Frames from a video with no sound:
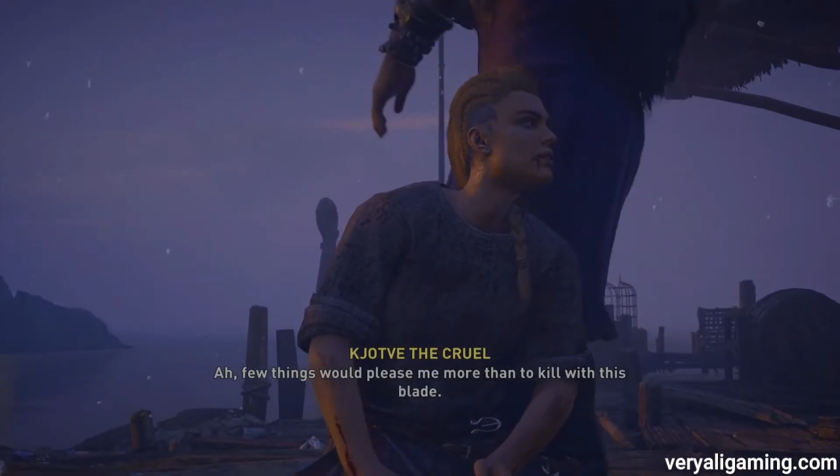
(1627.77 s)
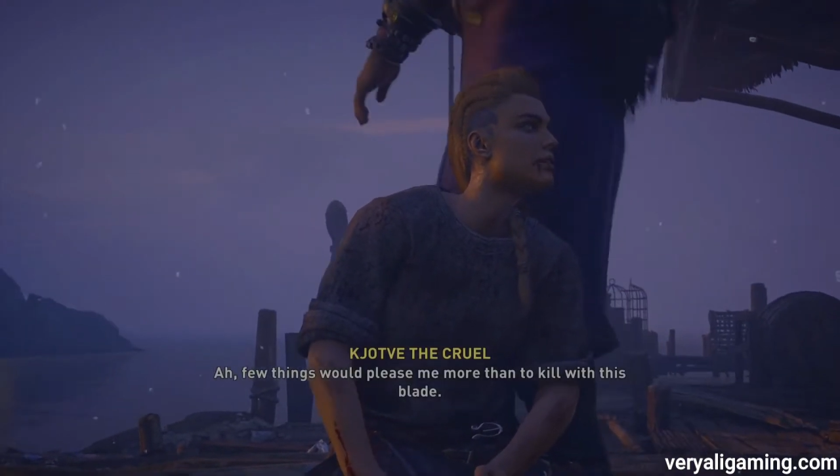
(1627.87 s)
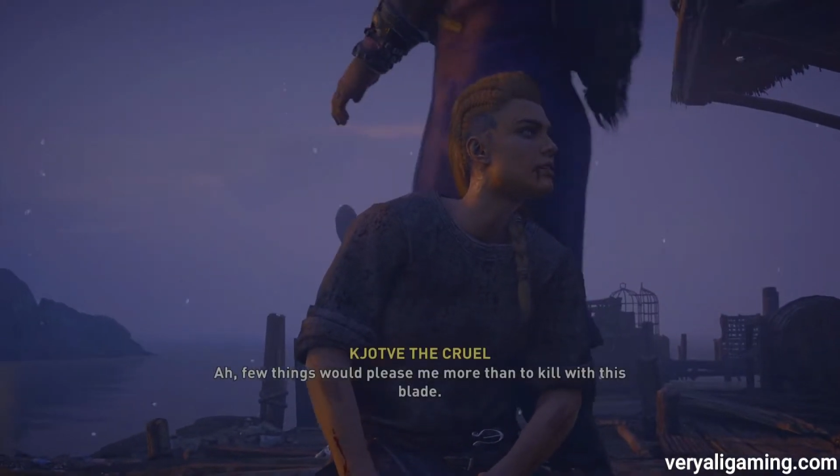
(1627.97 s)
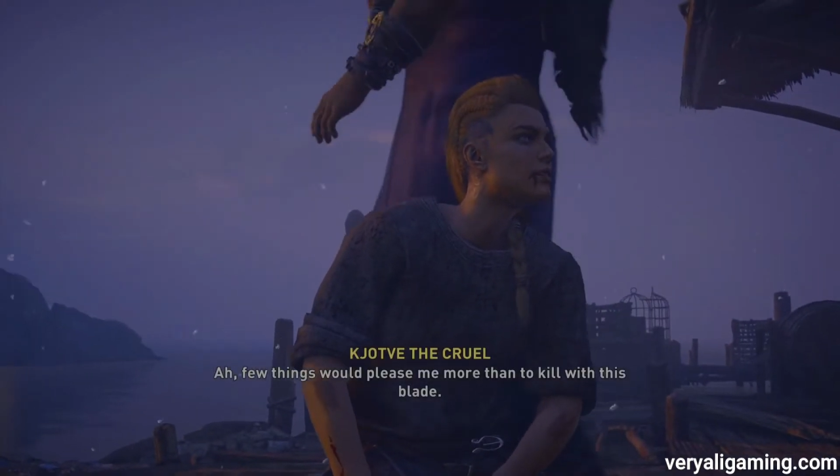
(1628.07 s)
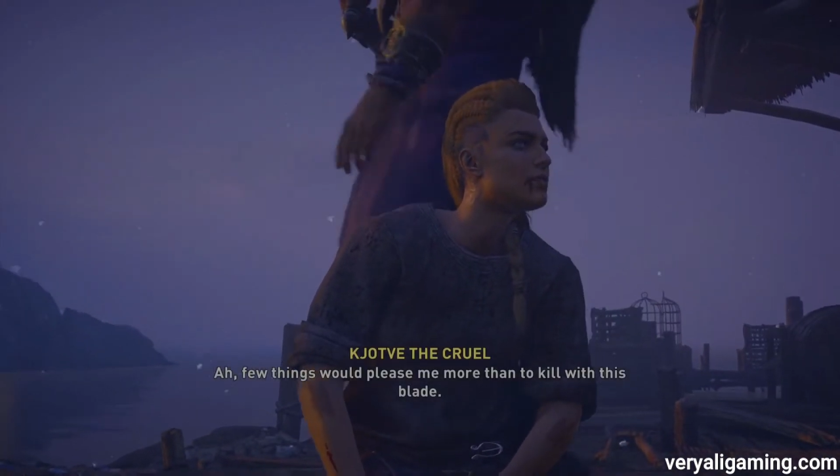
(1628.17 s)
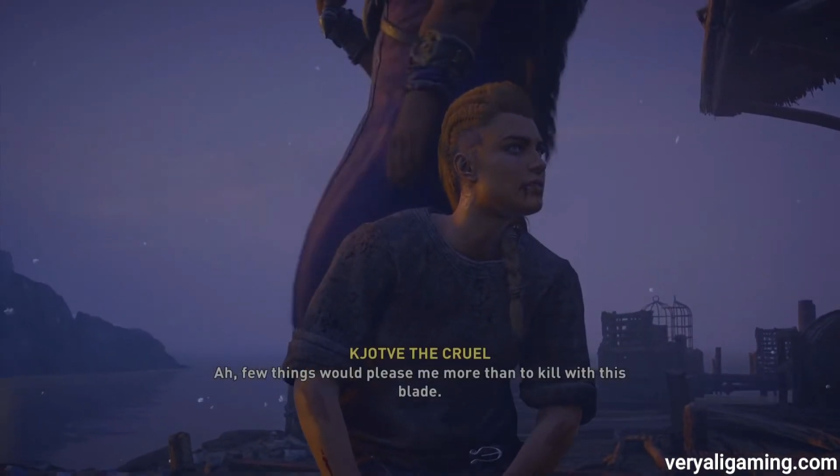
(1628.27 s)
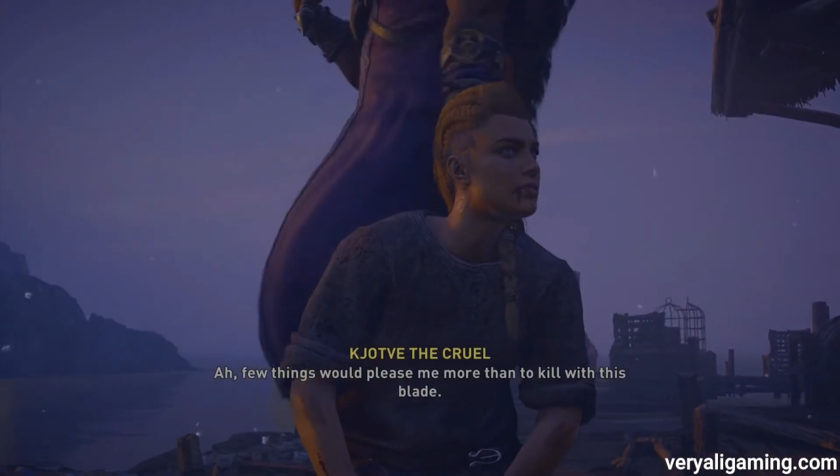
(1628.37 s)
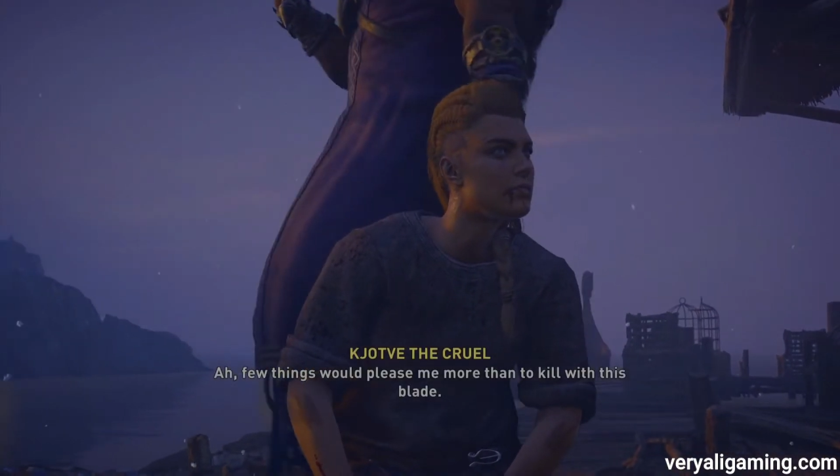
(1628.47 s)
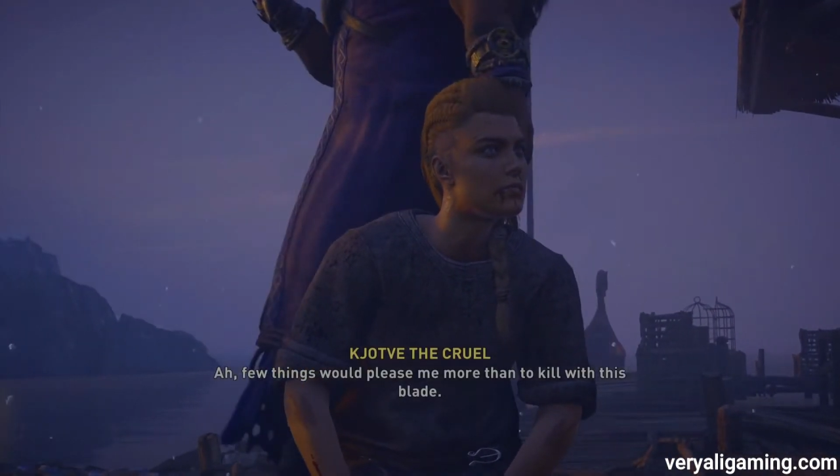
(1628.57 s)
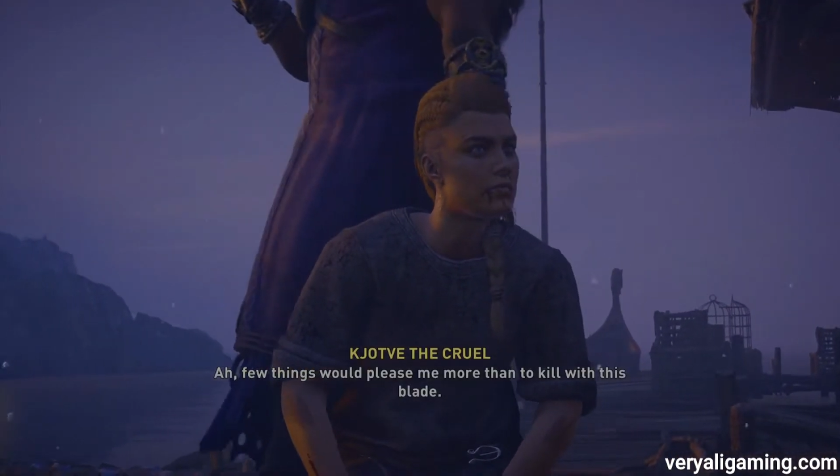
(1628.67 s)
just makes
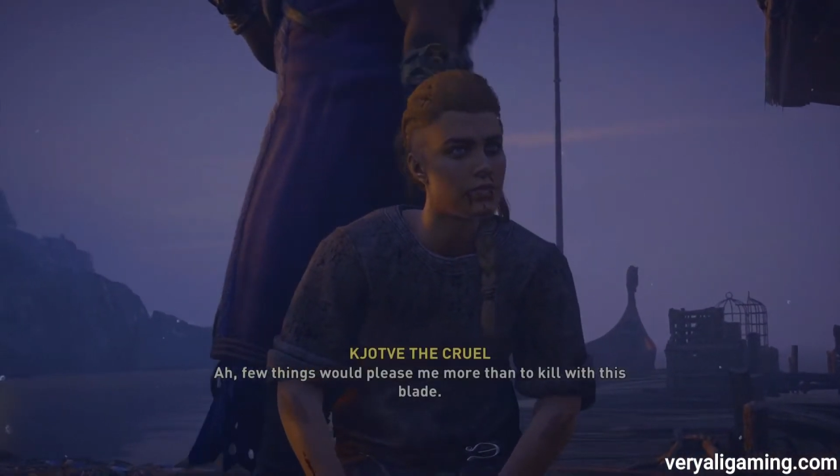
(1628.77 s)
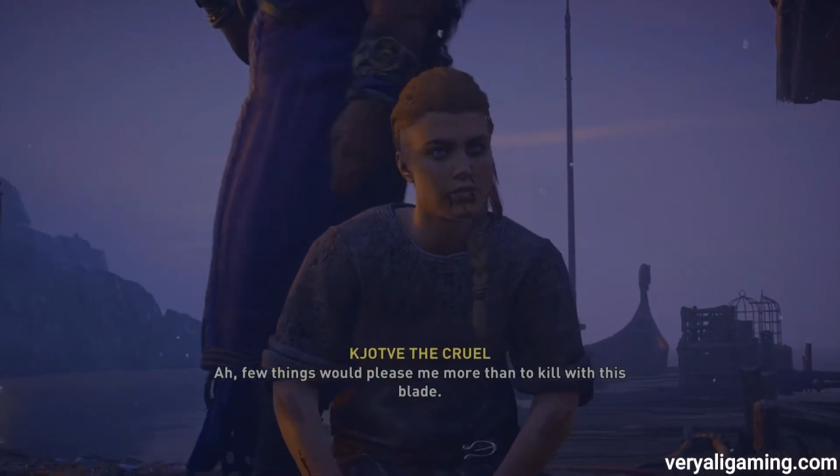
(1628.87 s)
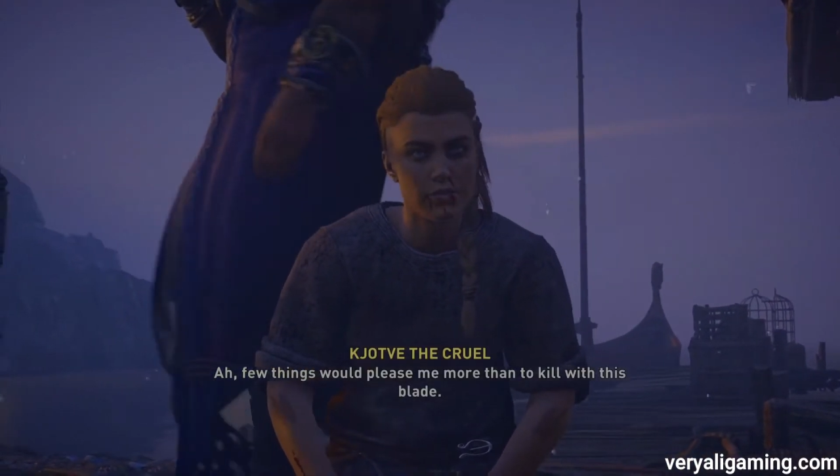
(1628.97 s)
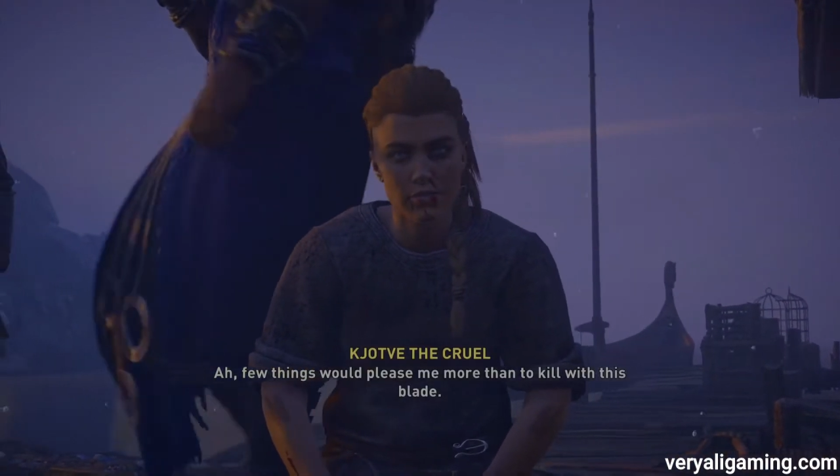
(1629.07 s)
everything feel much